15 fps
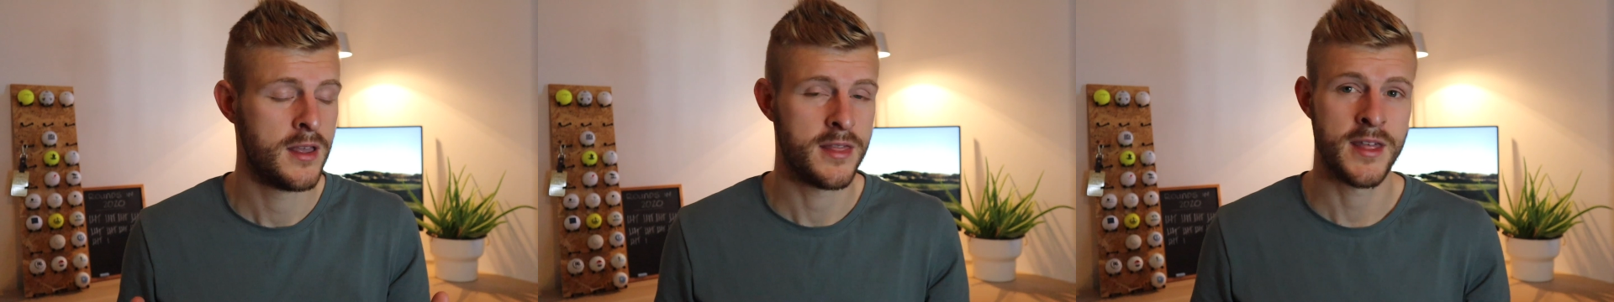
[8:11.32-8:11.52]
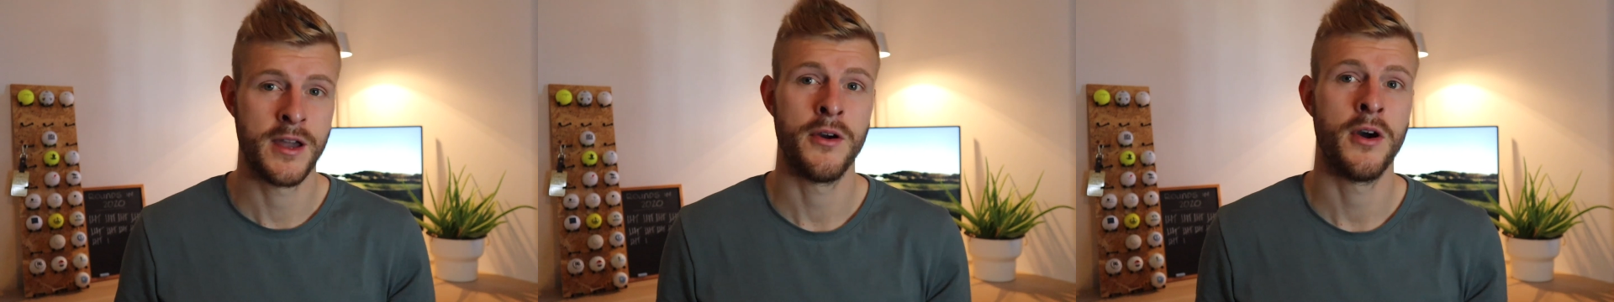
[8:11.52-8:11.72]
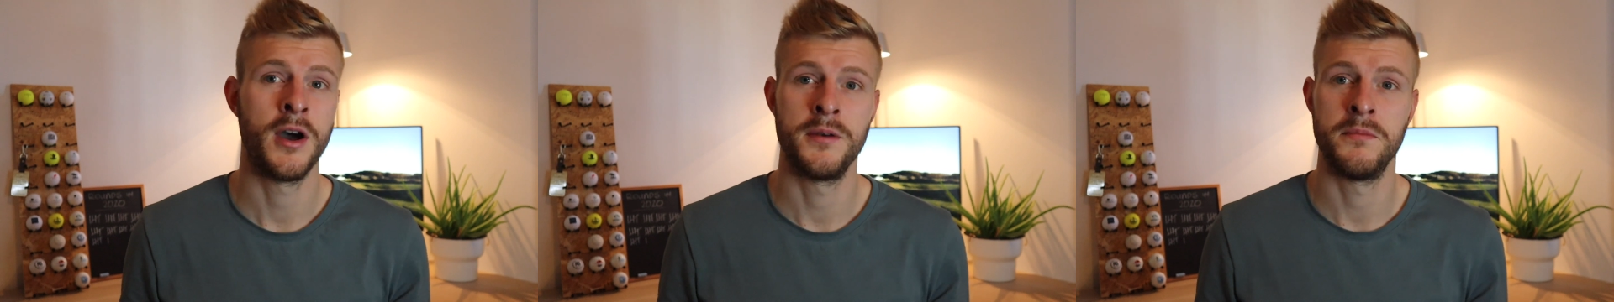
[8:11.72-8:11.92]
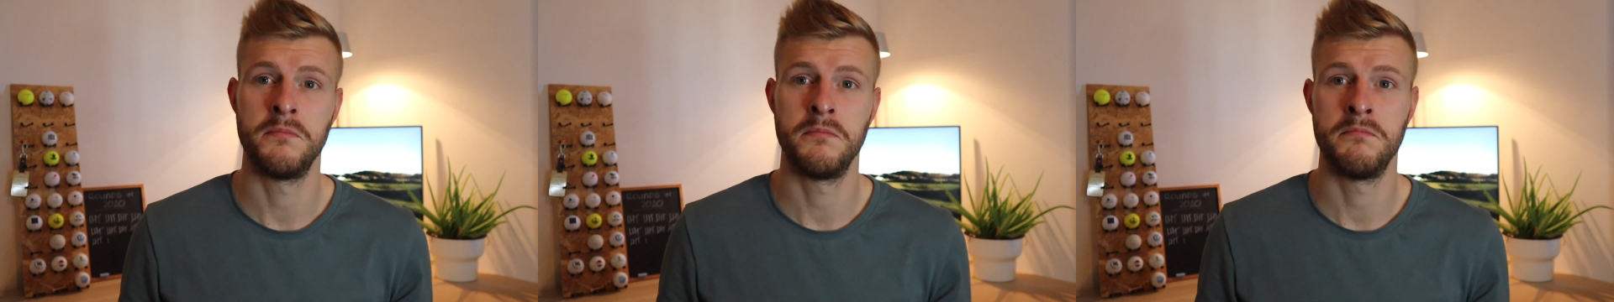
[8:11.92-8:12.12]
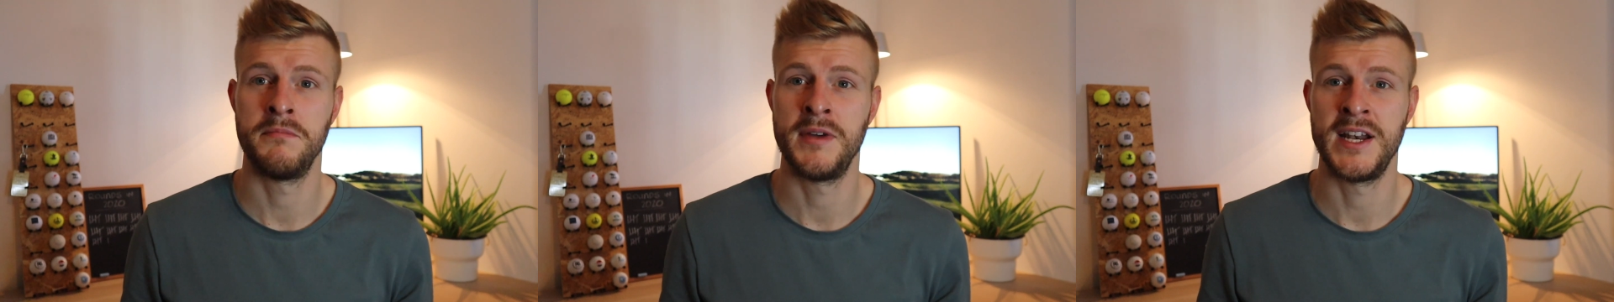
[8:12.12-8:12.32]
There aren't
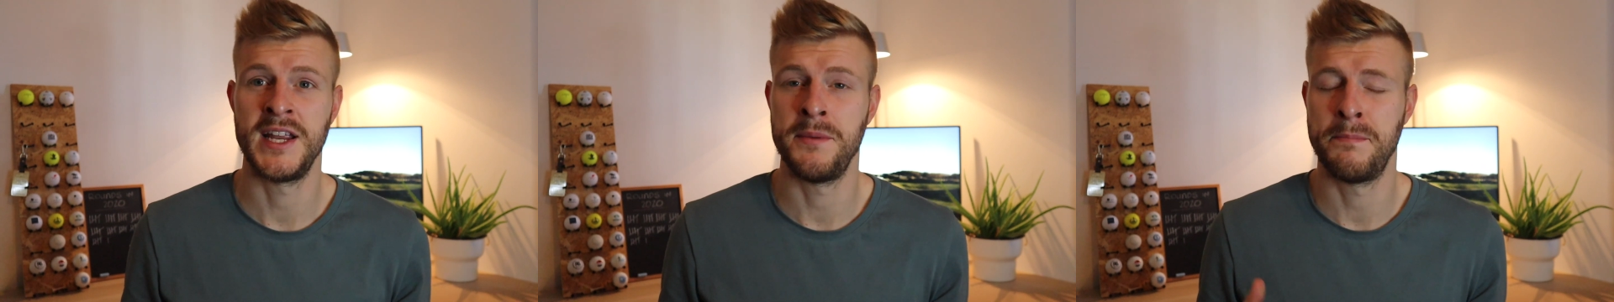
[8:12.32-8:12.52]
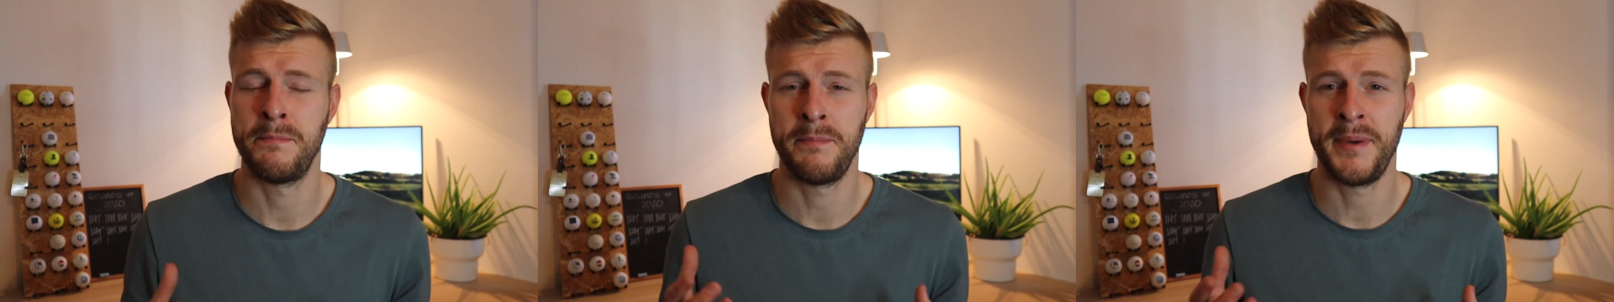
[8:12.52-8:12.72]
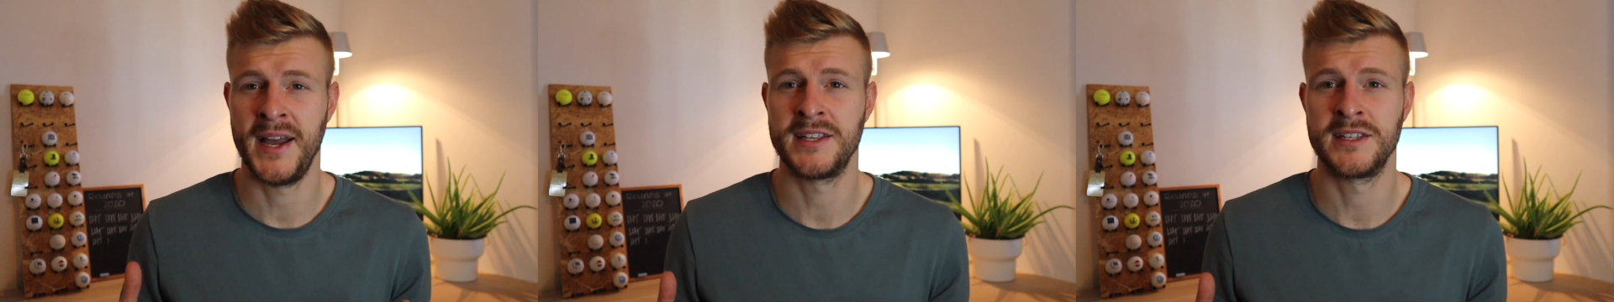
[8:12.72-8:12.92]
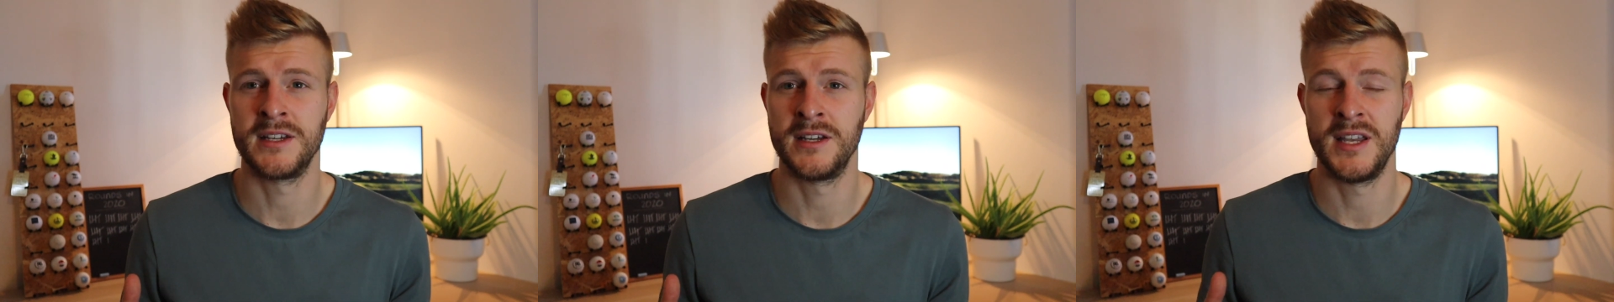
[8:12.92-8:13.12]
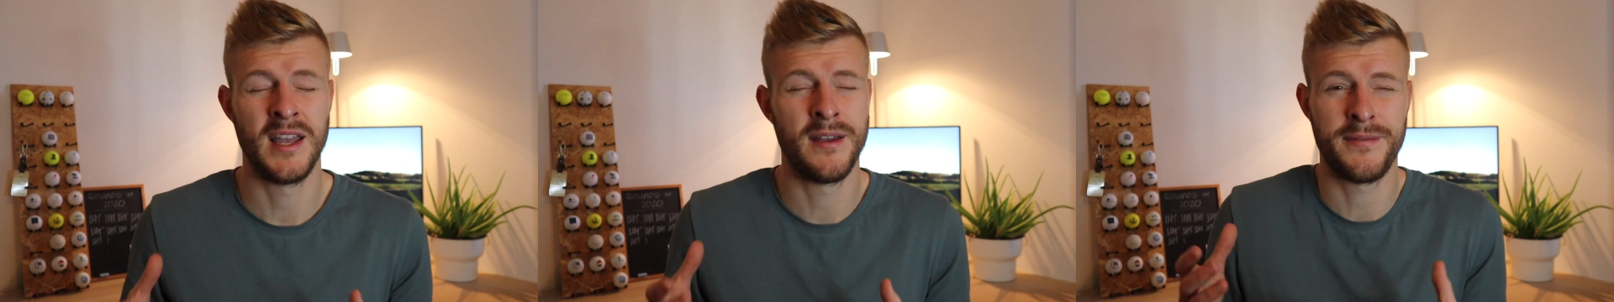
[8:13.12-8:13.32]
many
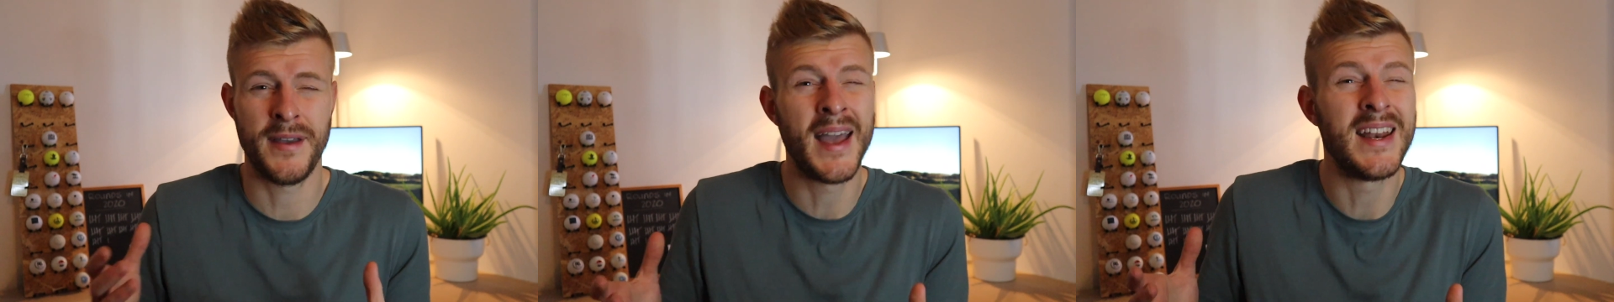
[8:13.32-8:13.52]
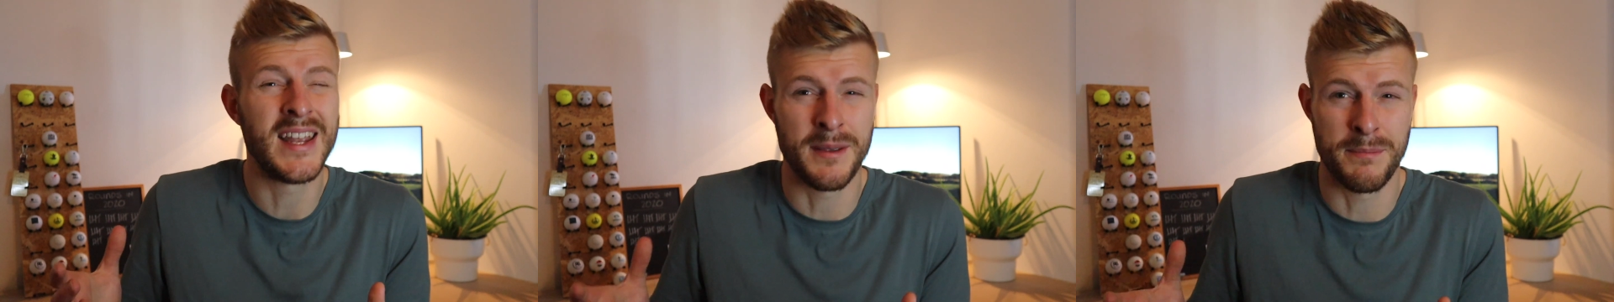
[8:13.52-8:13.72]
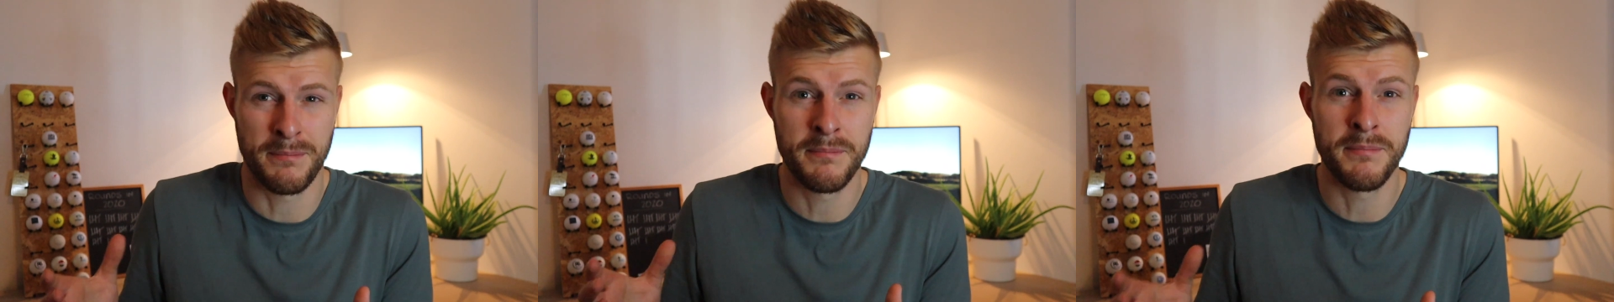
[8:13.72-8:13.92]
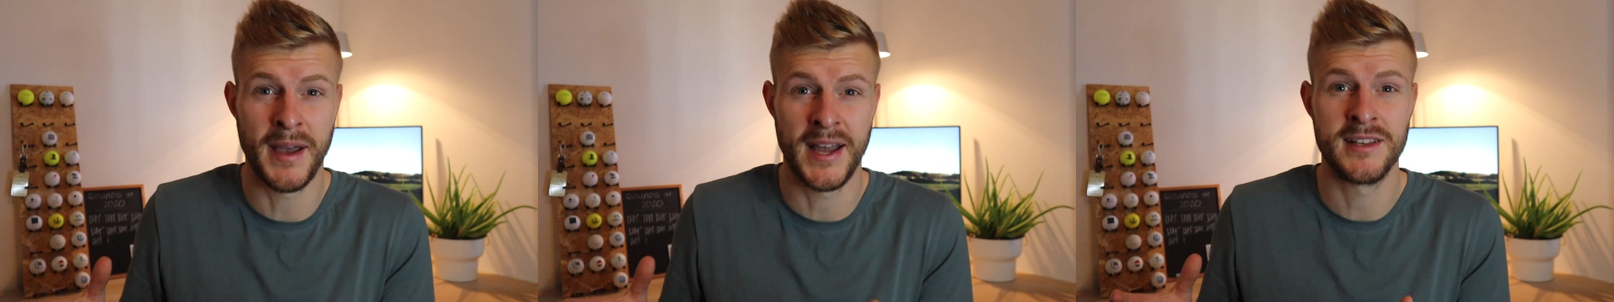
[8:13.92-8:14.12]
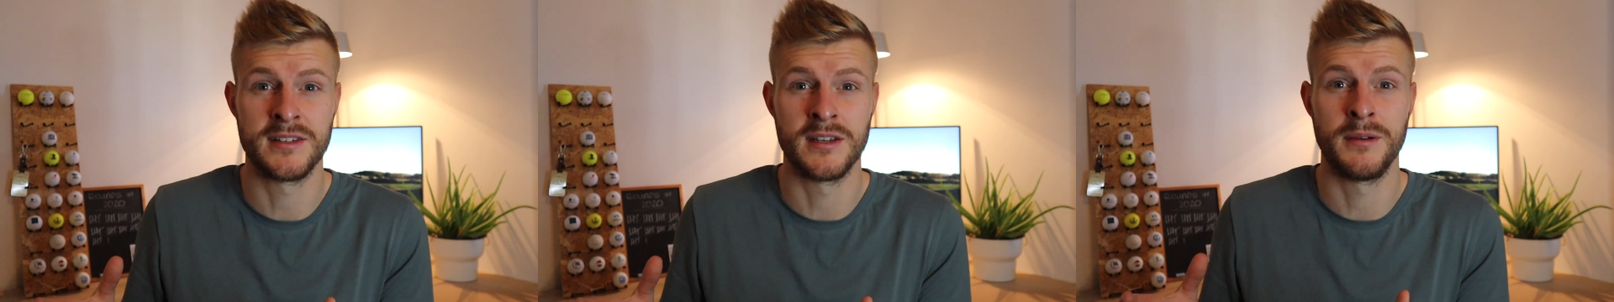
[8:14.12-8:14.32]
better, if any
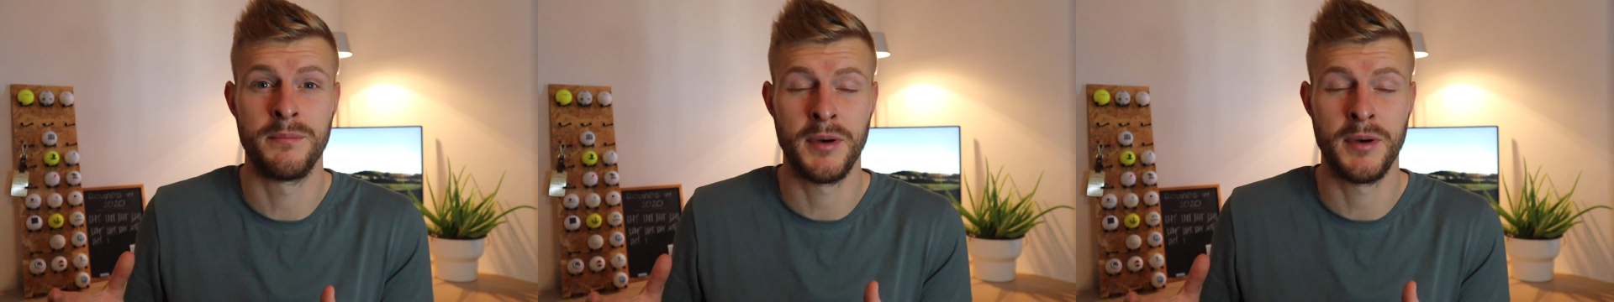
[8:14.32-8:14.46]
better,